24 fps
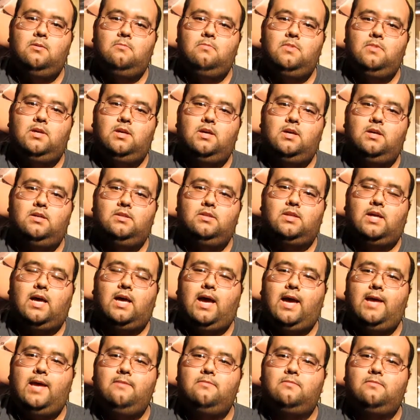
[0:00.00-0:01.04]
because
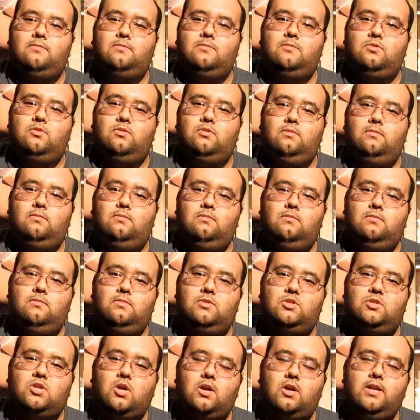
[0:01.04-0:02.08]
I am
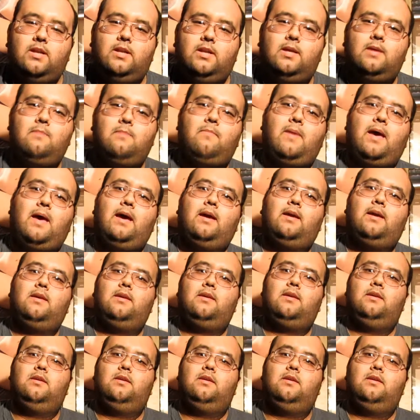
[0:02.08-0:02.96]
starting to get back